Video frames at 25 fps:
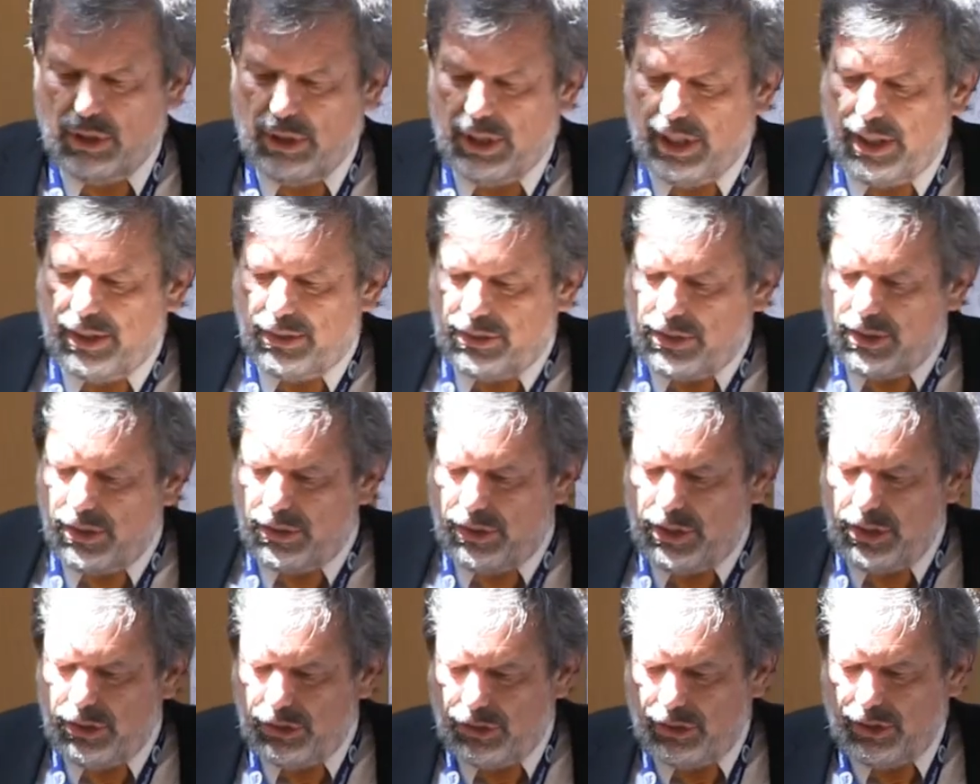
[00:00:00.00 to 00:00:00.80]
And
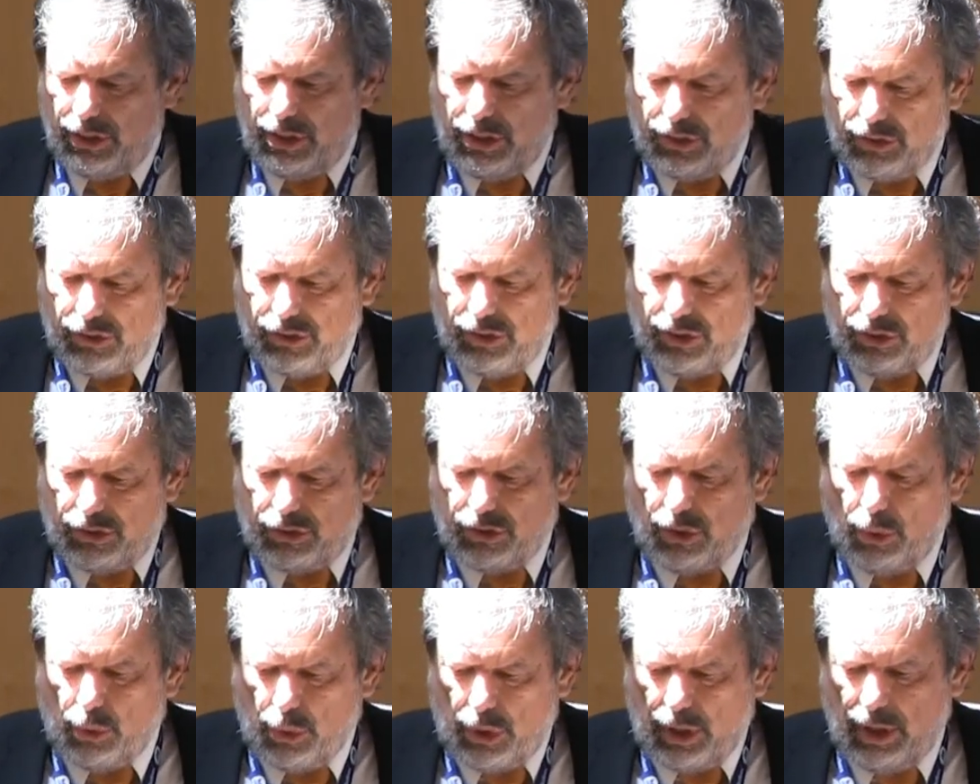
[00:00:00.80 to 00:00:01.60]
this is a
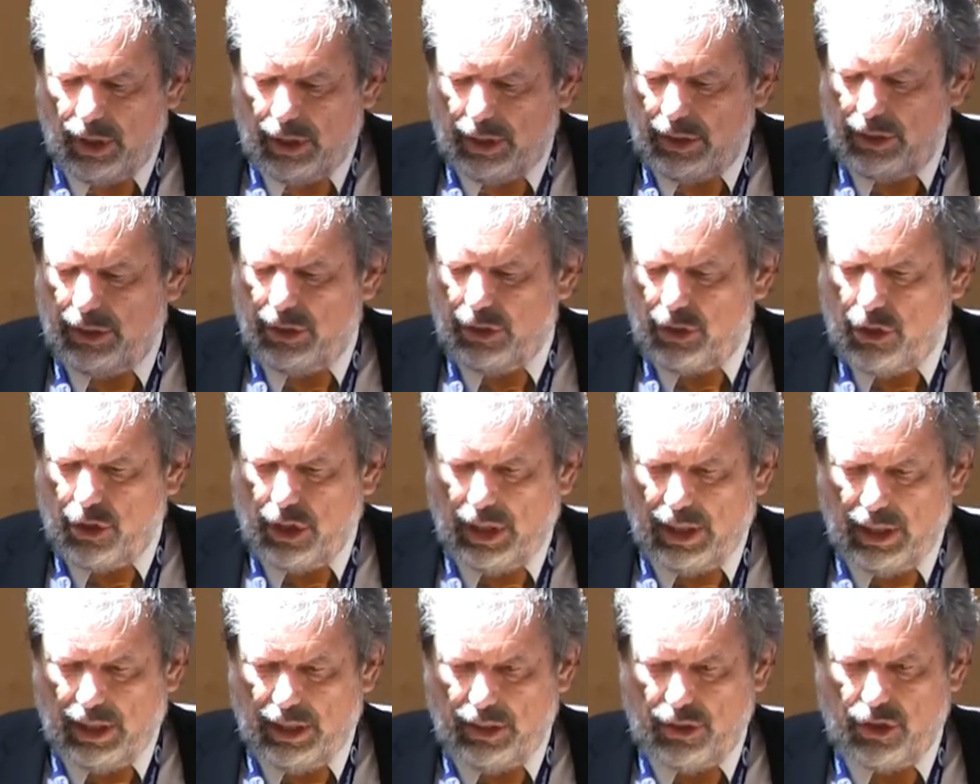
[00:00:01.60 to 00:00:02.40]
social
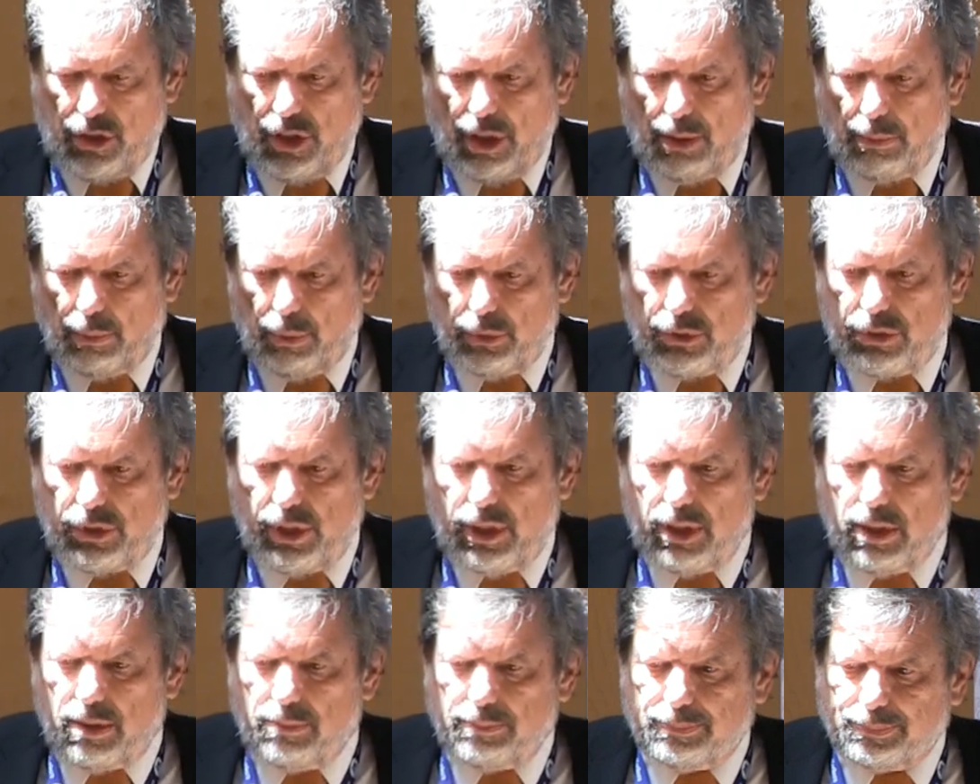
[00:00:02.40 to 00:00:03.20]
challenge, I would
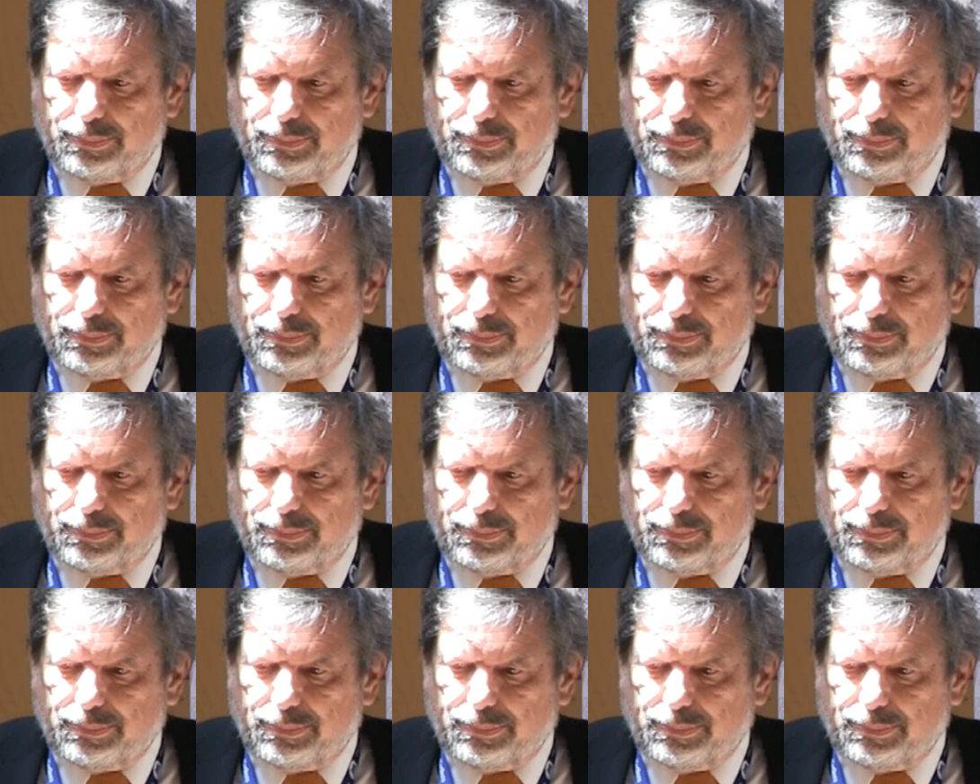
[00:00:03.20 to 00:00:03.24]
say.